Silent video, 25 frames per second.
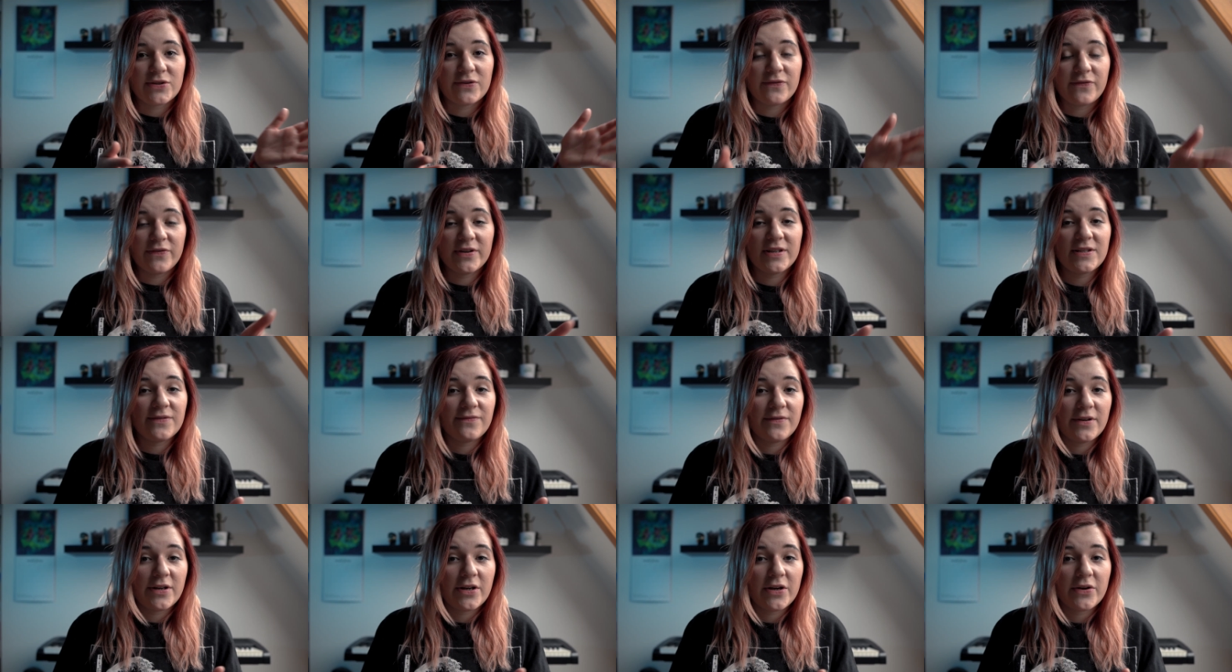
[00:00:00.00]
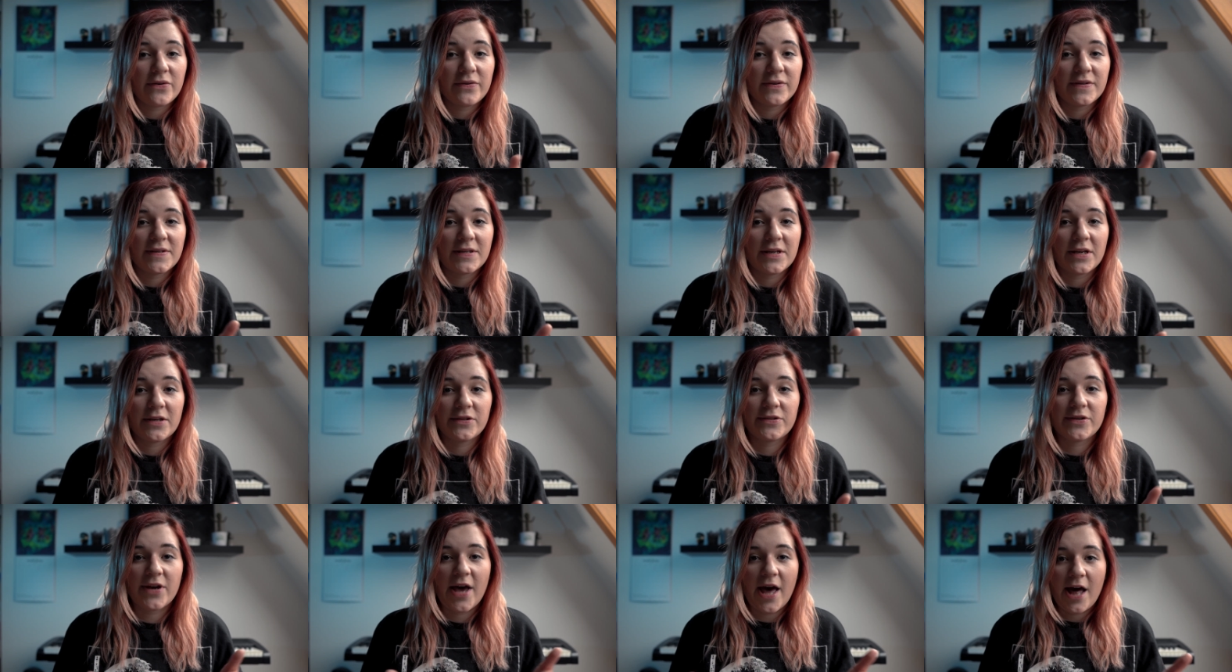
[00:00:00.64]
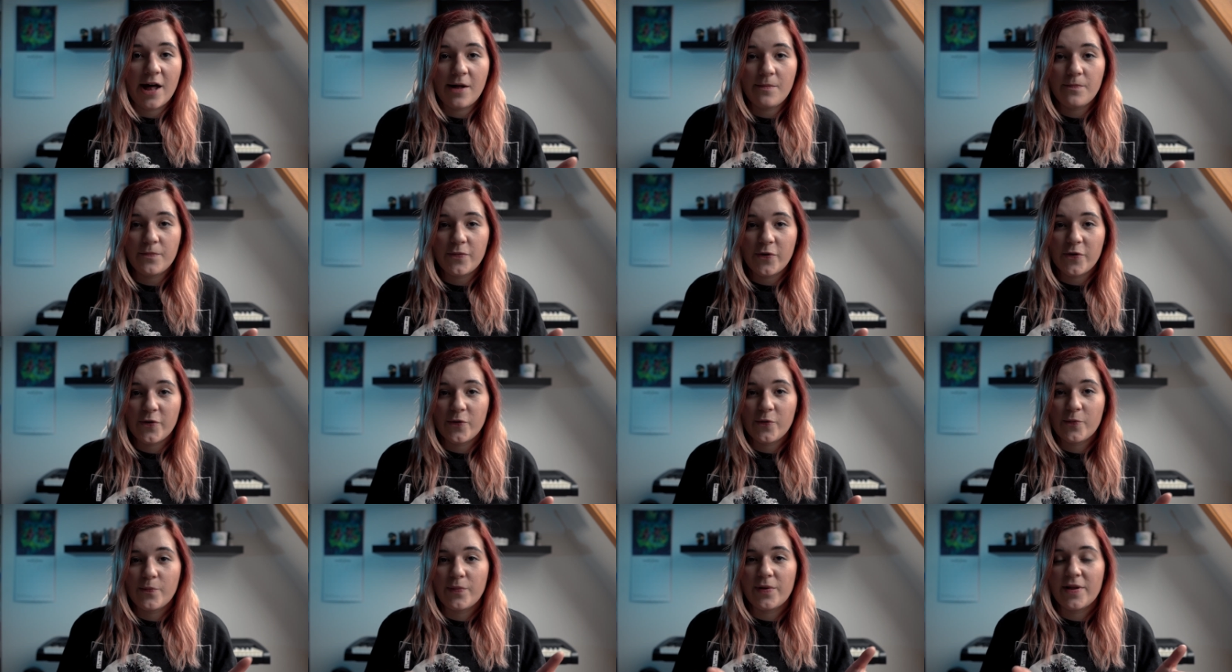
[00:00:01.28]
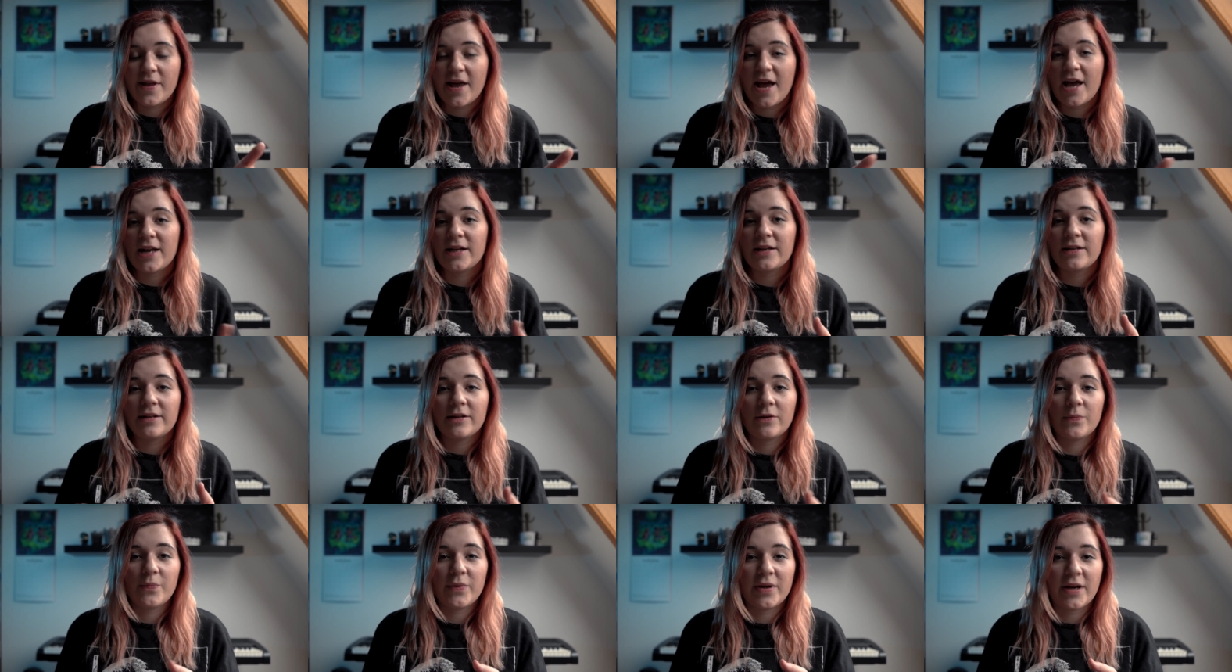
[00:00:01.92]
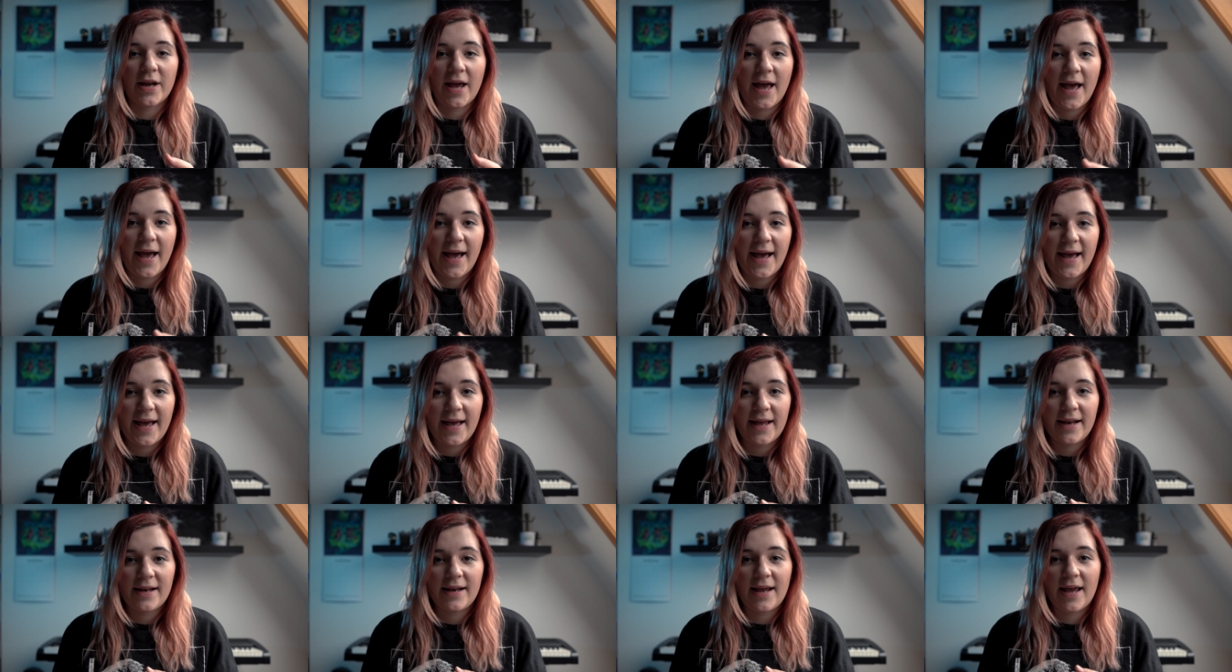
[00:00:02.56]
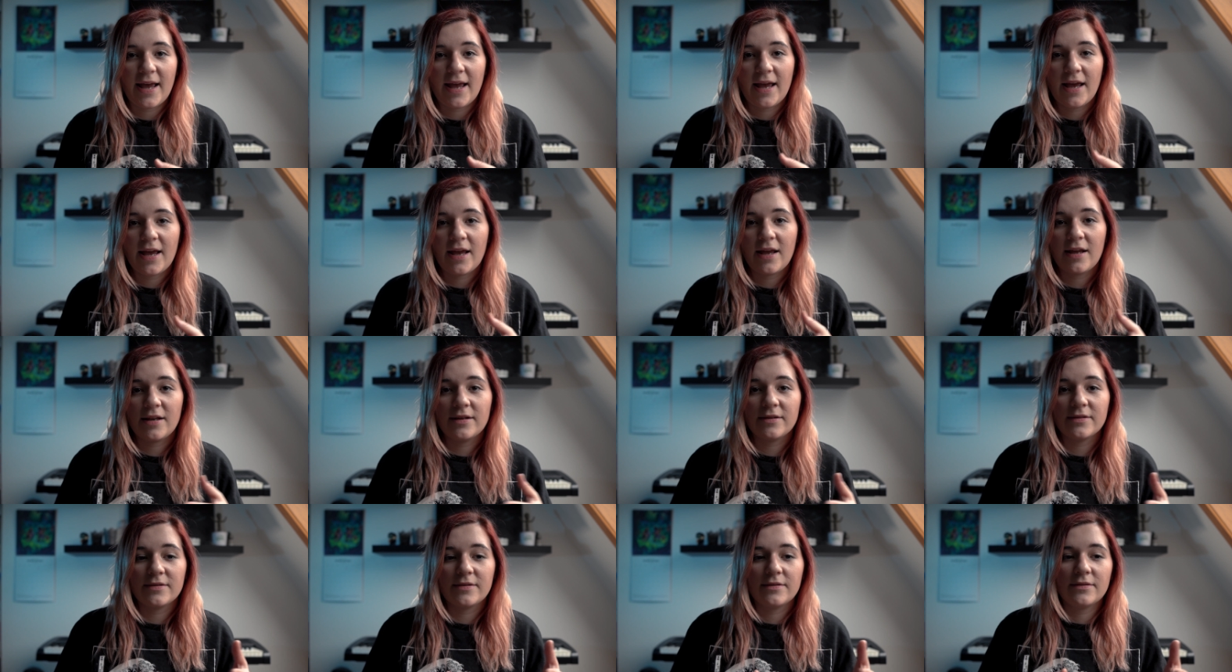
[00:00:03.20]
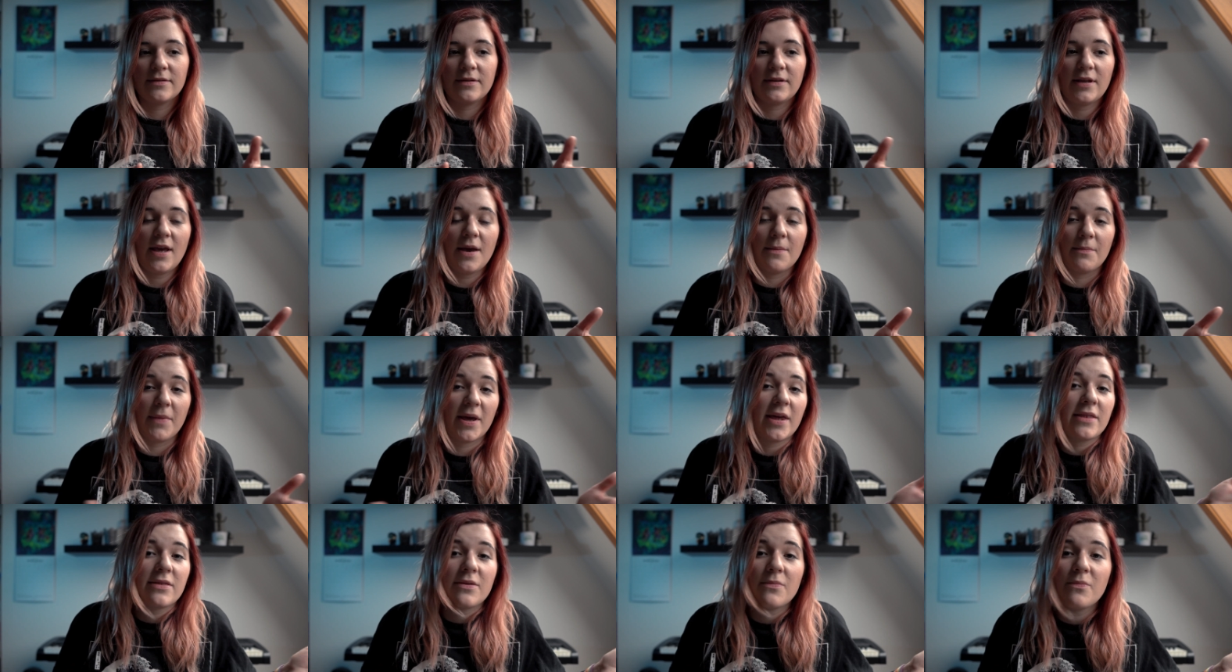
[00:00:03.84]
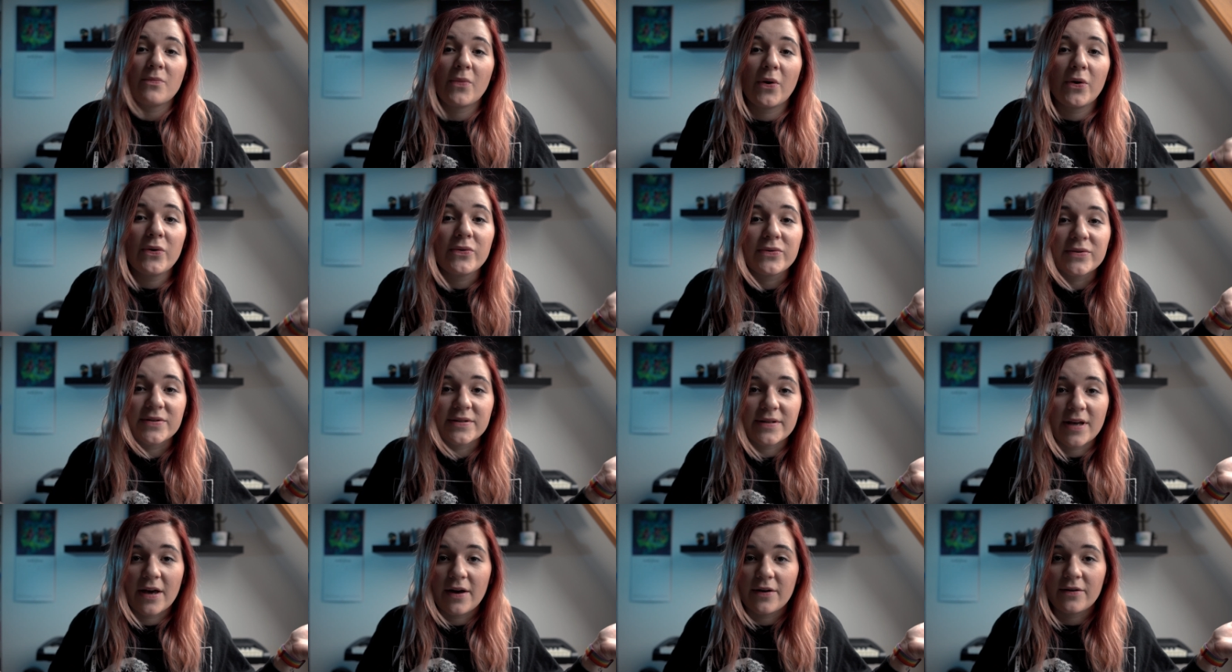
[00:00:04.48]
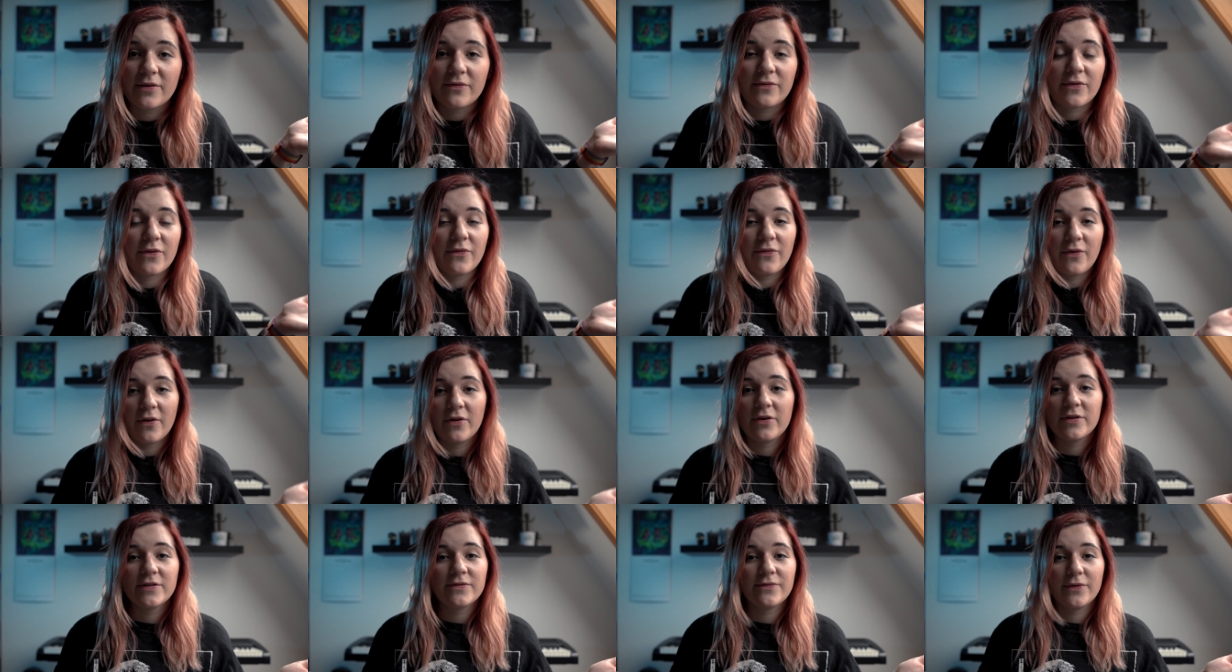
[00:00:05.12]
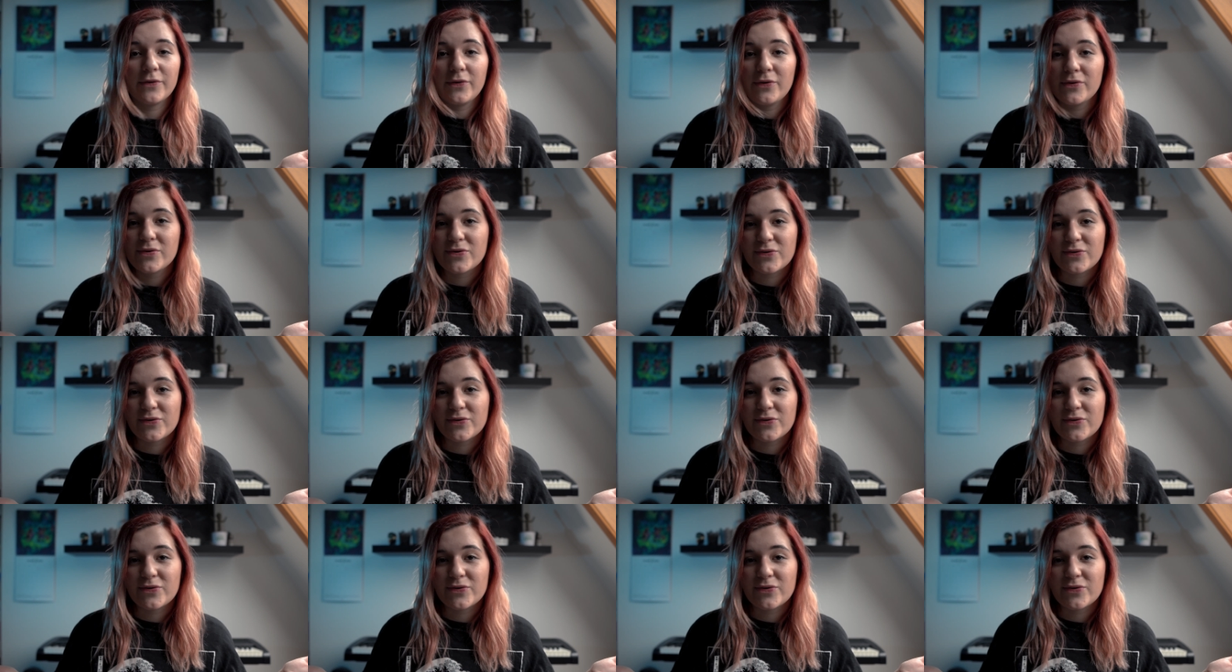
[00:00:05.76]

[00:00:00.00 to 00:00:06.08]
So this video is here to help you plan a little bit ahead and make the most out of your first photo